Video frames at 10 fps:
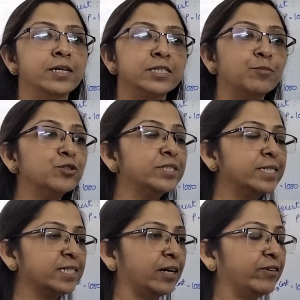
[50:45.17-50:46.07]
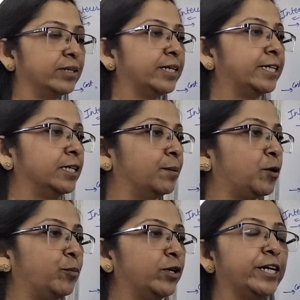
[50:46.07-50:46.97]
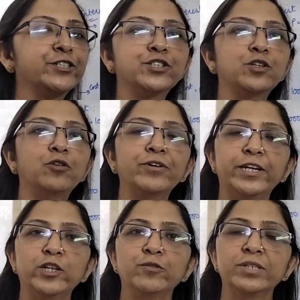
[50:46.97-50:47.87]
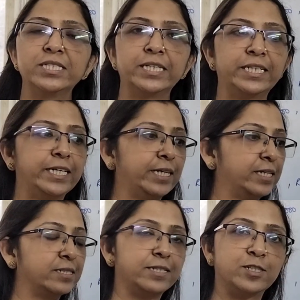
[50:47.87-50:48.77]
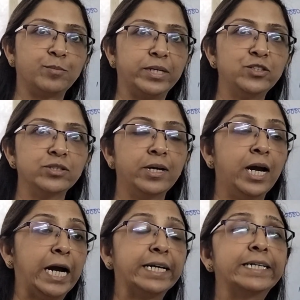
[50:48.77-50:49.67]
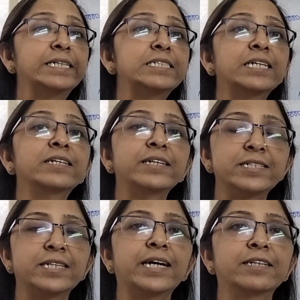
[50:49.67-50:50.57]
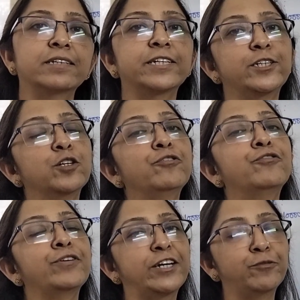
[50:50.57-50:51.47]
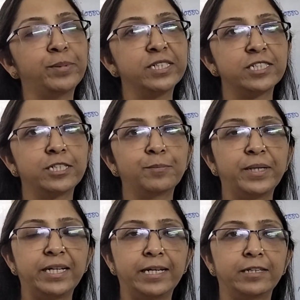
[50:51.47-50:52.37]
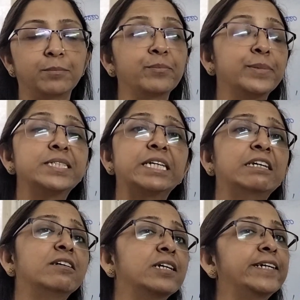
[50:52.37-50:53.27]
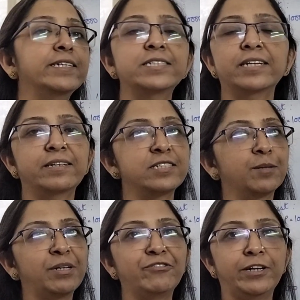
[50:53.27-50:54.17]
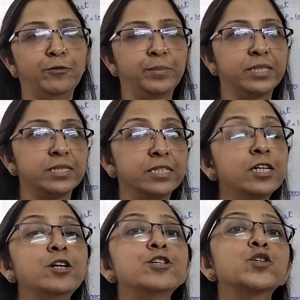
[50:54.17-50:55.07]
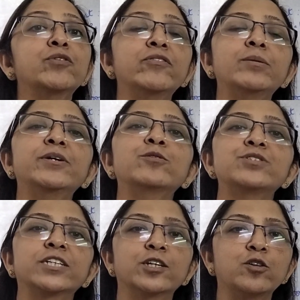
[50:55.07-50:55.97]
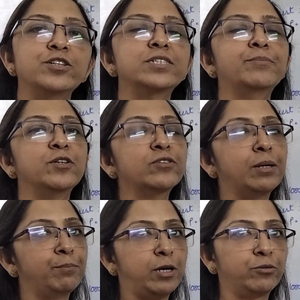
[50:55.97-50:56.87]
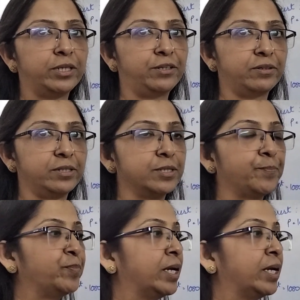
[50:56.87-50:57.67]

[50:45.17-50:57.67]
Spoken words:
Suppose it is given that population of any of the city is this much and it is increasing at the rate of 5% per annum, means yearly it is increasing by 5%. So we will be using the concept of compound interest.